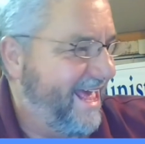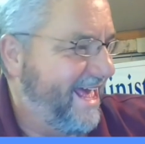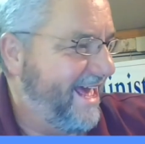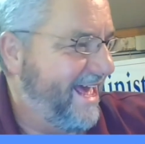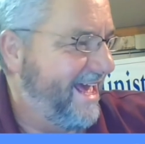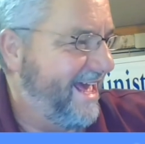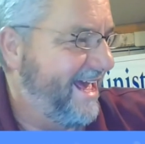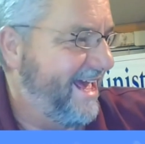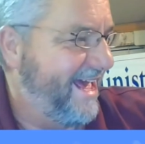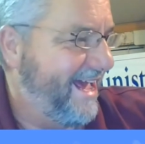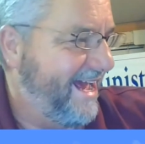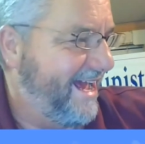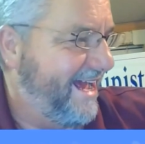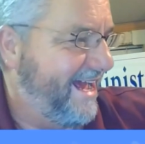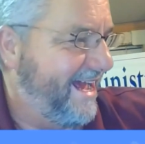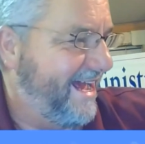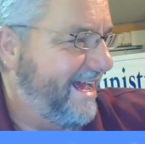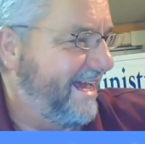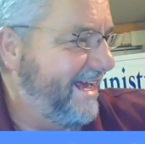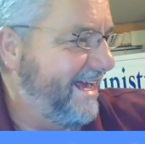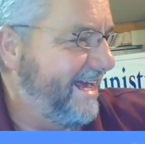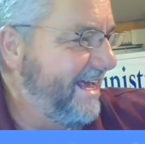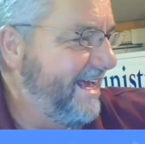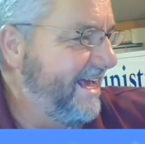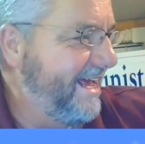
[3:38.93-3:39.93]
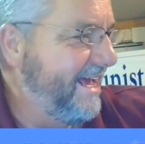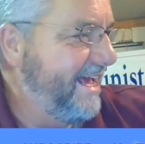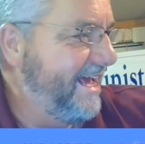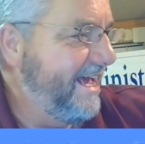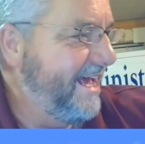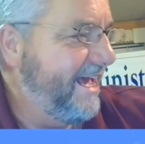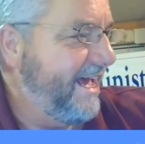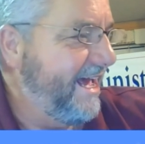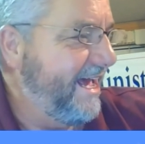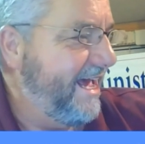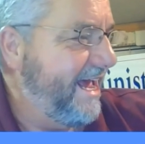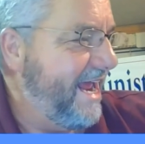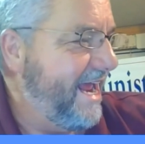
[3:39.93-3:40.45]
hey,
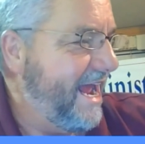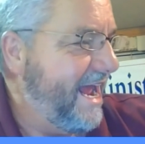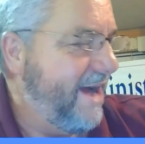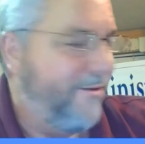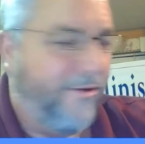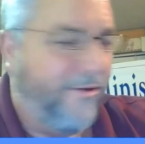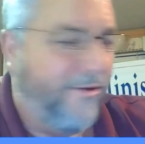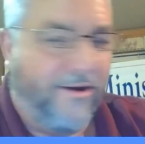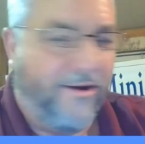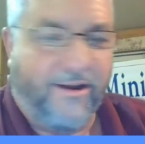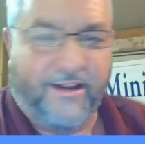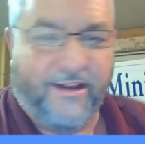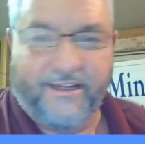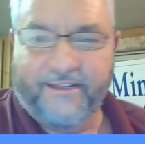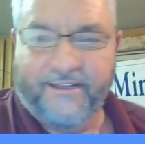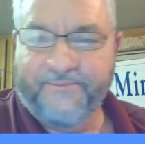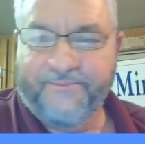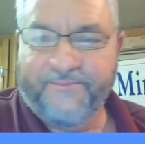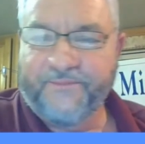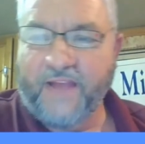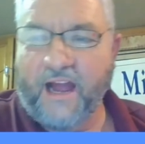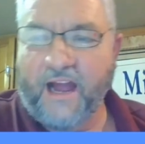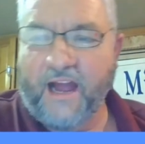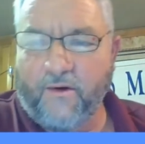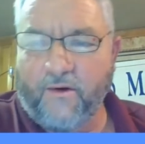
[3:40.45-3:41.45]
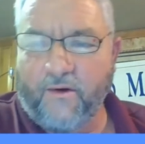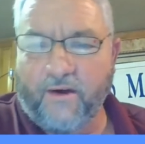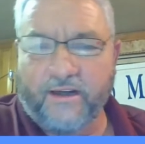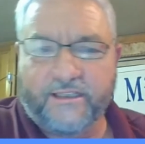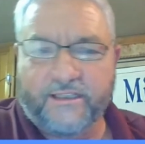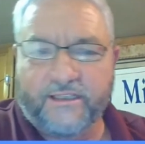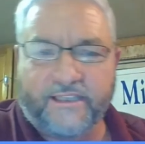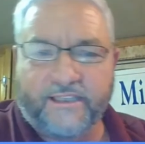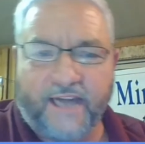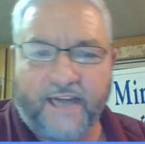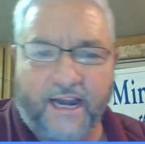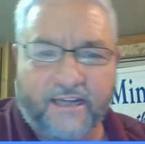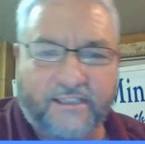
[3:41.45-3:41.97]
I want to I want to
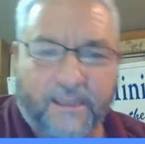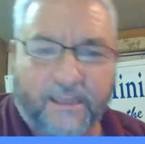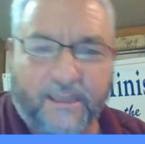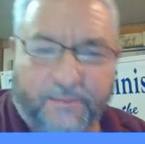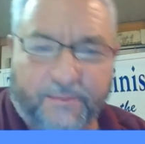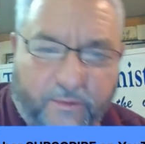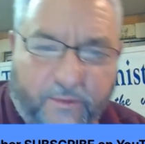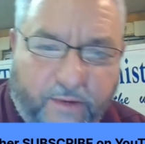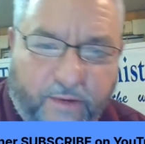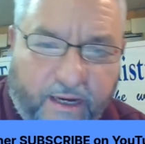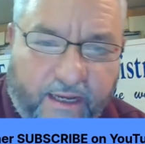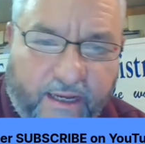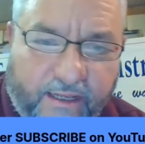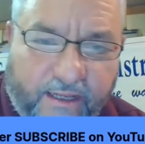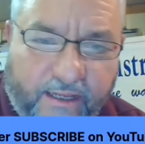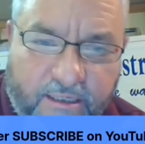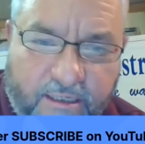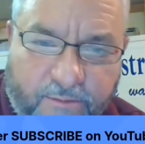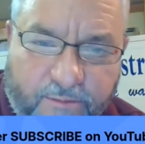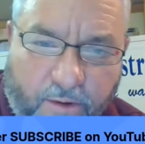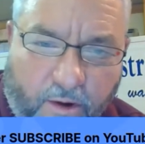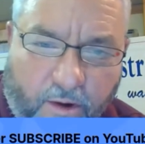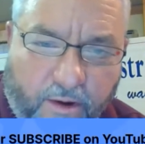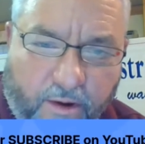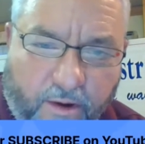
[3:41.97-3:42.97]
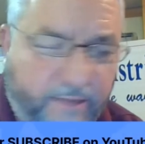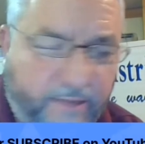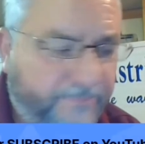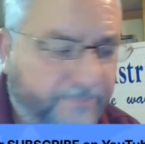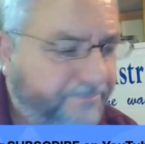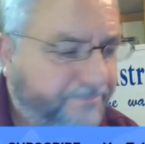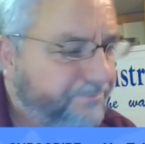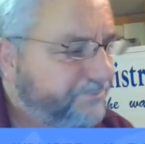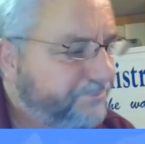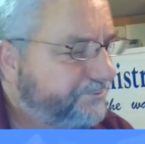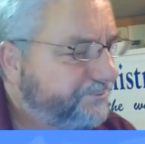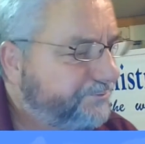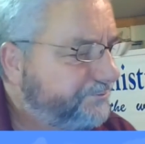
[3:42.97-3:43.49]
share something with you this morning
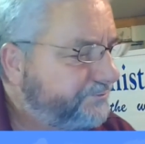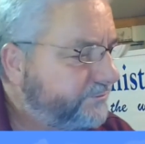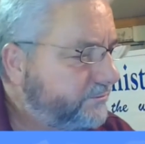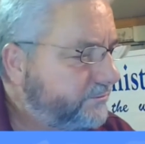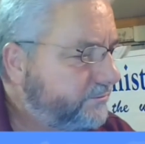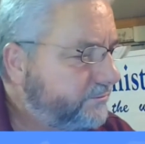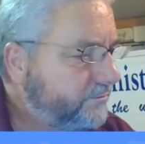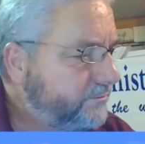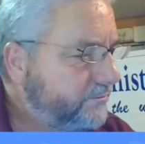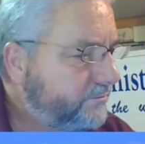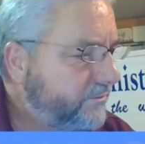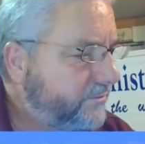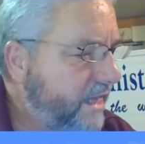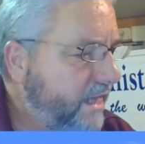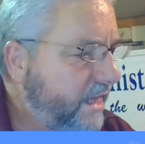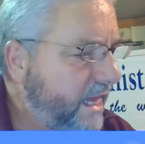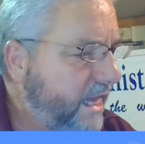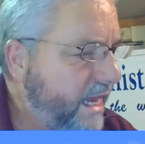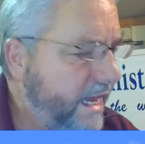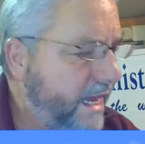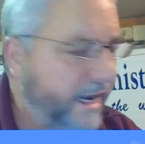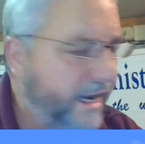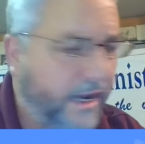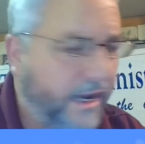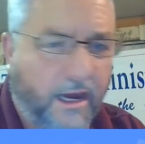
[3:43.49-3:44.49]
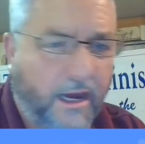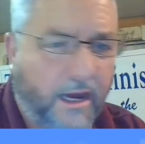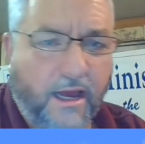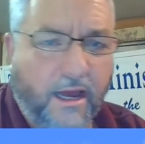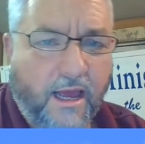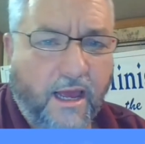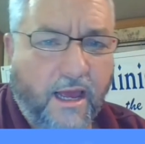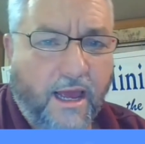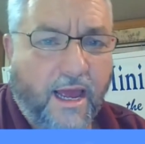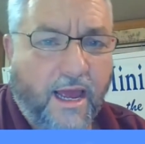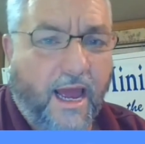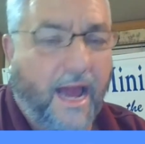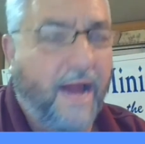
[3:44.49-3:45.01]
and uh,
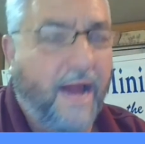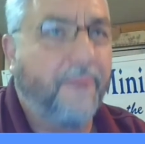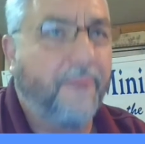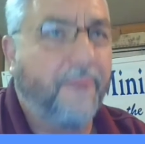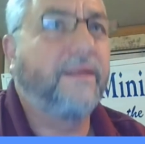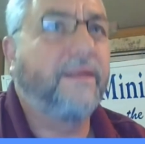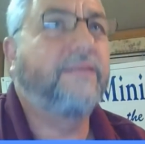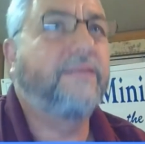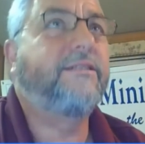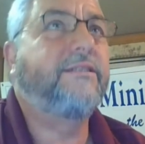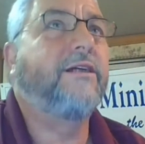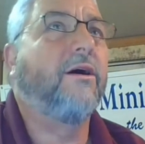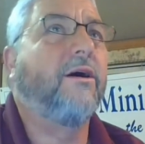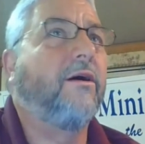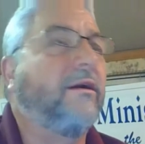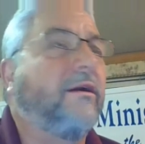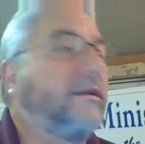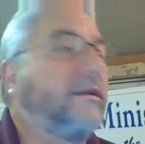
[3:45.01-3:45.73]
I'll be short